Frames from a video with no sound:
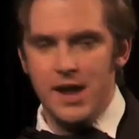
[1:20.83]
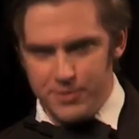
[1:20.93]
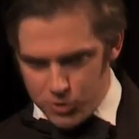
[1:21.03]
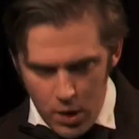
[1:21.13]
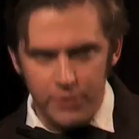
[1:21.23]
I
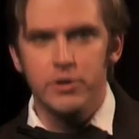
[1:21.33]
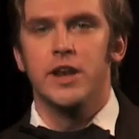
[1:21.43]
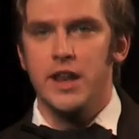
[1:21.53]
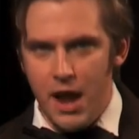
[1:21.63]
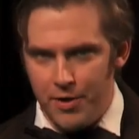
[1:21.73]
have
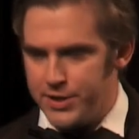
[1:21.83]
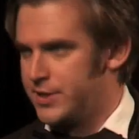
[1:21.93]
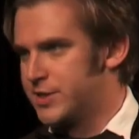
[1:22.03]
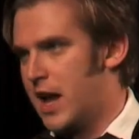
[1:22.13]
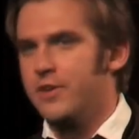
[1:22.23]
squandered an
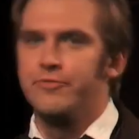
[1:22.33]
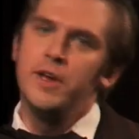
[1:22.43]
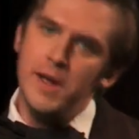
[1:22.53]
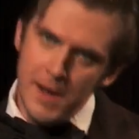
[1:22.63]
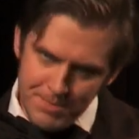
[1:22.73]
inheritance. I have
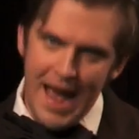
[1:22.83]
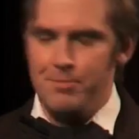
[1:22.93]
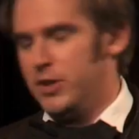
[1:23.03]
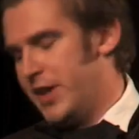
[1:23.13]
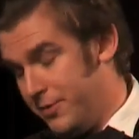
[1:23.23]

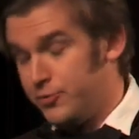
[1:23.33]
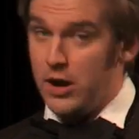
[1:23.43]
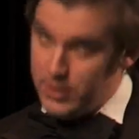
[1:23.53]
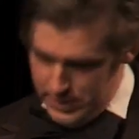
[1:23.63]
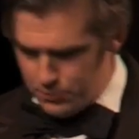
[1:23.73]
gambled, I have drunk